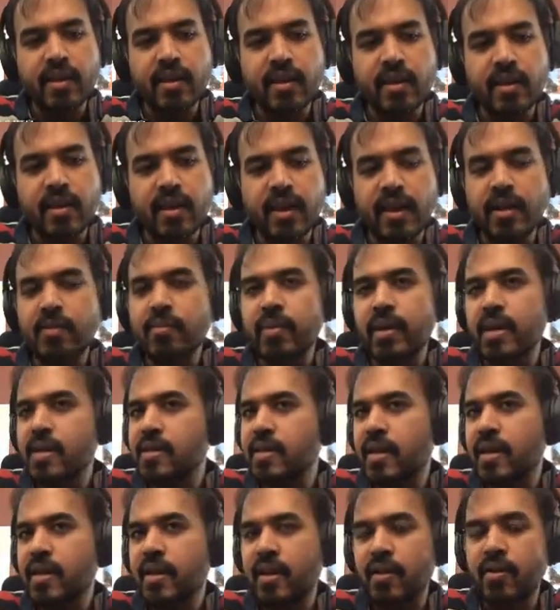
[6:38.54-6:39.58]
right? Because
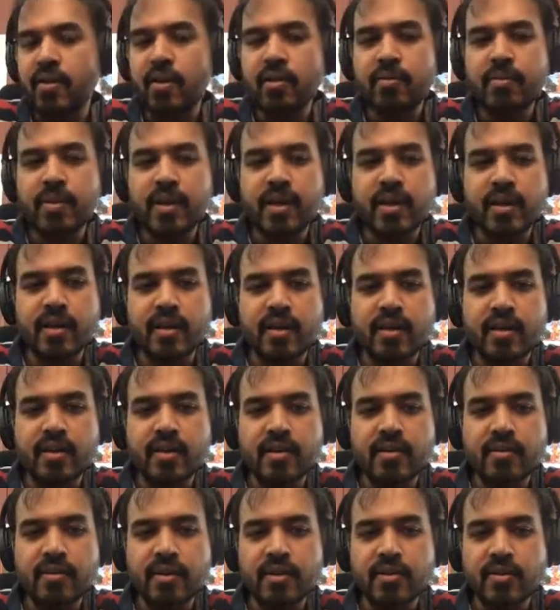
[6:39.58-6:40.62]
n cannot be
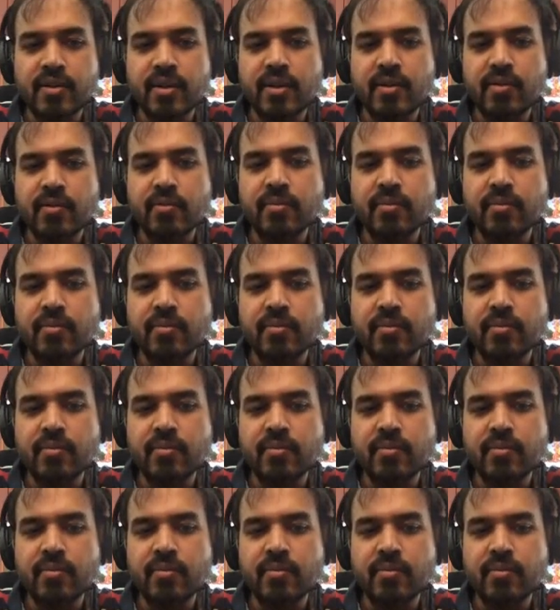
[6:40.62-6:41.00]
equal to 0.